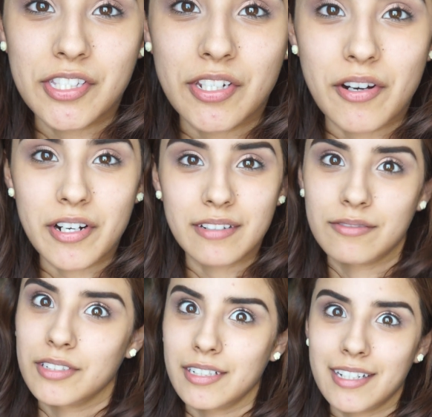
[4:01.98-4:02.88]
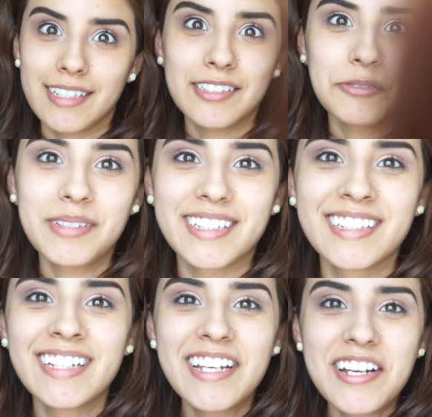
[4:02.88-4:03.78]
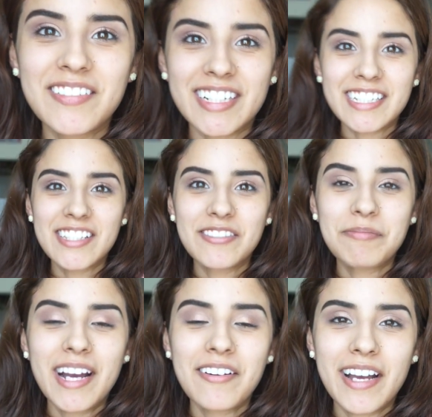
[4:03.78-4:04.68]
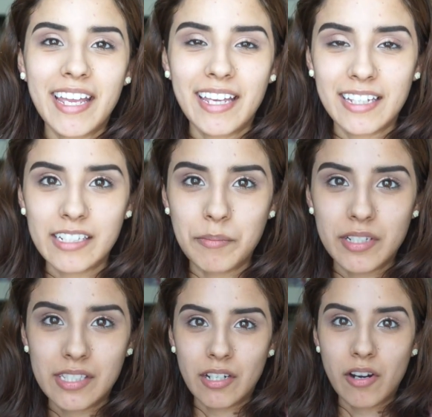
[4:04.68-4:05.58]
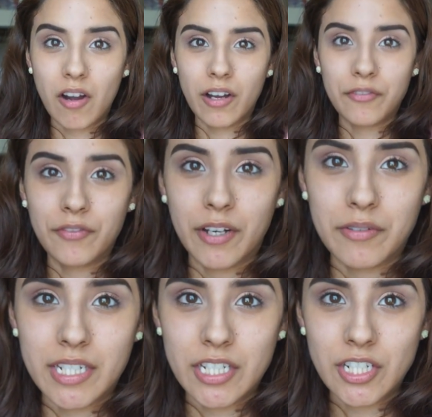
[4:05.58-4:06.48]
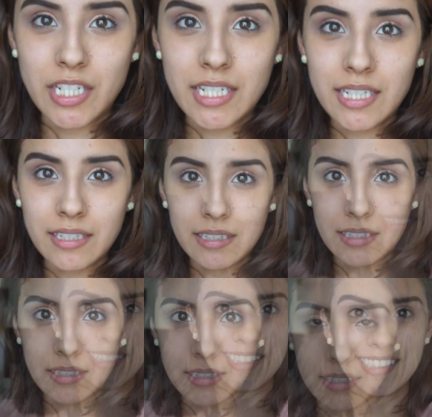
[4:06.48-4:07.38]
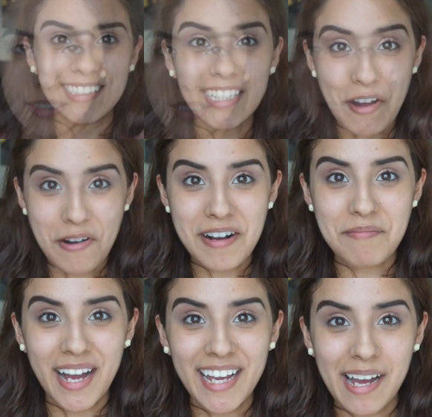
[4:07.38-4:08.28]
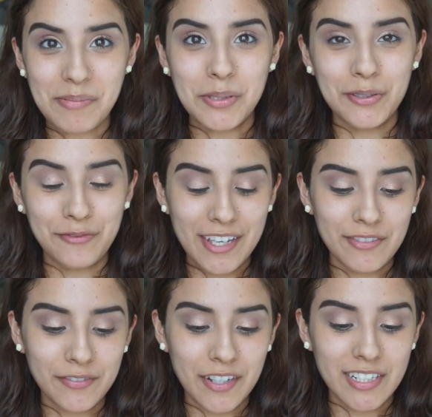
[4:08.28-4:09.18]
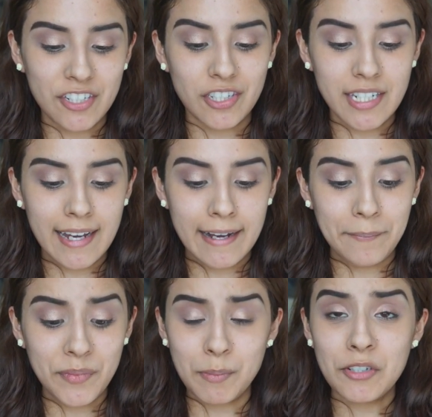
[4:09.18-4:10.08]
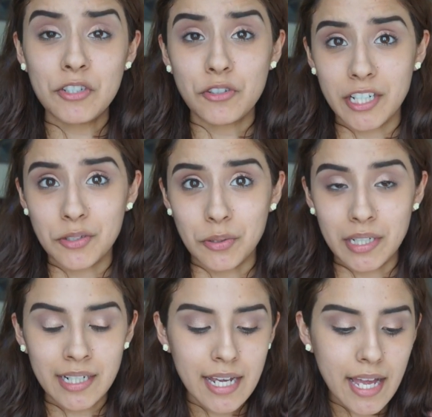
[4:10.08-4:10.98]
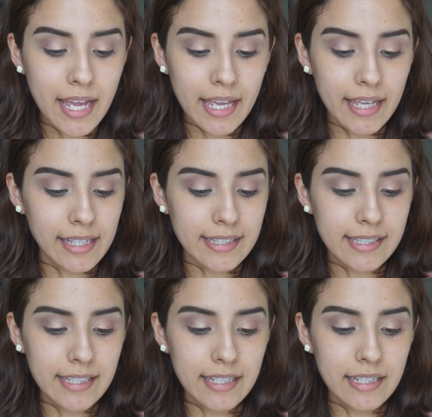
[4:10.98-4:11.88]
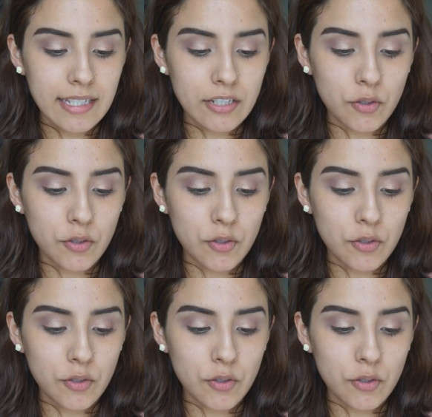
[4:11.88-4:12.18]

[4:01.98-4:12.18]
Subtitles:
to start, we're not going to zoom in, we're going to zoom out, and I'm going to start on foundation. So my absolute favorite foundation, especially drugstore, it's the